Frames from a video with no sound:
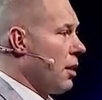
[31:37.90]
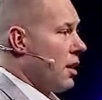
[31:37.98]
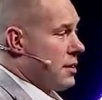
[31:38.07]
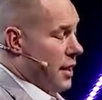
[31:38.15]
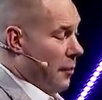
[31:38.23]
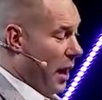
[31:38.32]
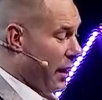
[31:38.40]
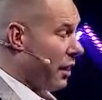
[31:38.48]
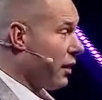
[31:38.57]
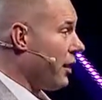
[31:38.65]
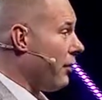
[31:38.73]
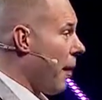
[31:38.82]
I said, I'm not going
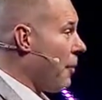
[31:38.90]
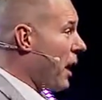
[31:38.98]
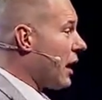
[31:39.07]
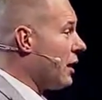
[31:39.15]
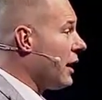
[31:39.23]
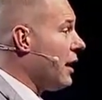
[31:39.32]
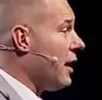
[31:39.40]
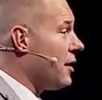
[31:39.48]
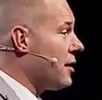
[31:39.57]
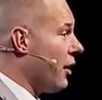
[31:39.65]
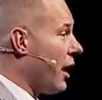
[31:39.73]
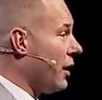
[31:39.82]
to lead it
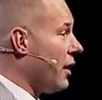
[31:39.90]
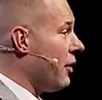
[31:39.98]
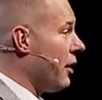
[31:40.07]
until I live